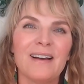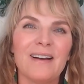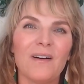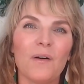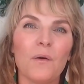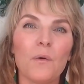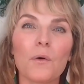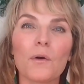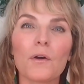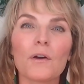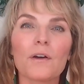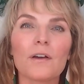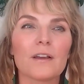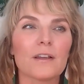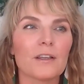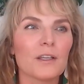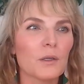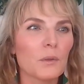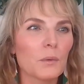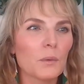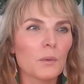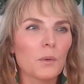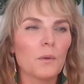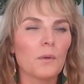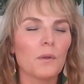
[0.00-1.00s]
or
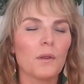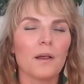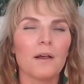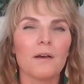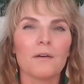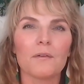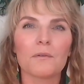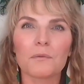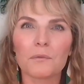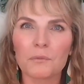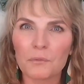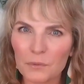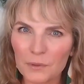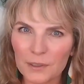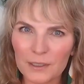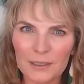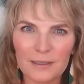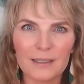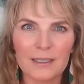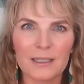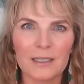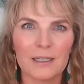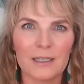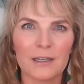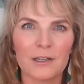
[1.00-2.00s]
you will
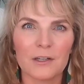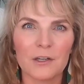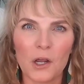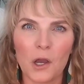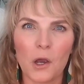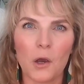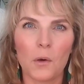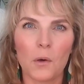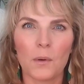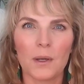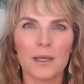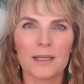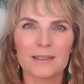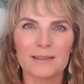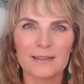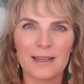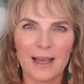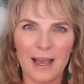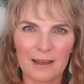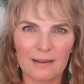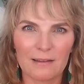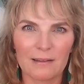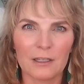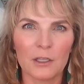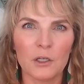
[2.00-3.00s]
really know
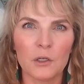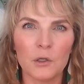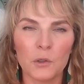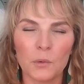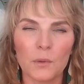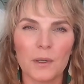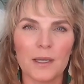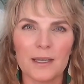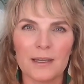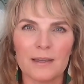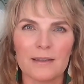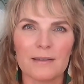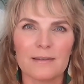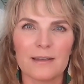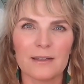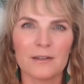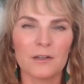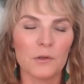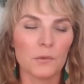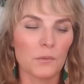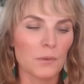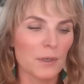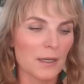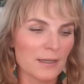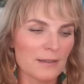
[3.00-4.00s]
exactly who is and
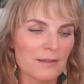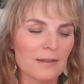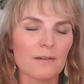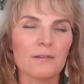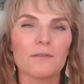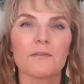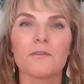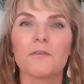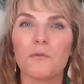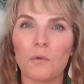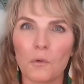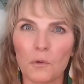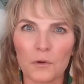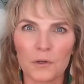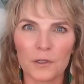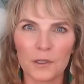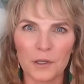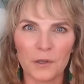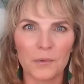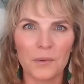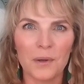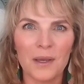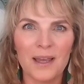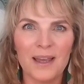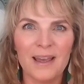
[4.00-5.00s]
who isn't for
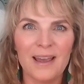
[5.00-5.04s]
you.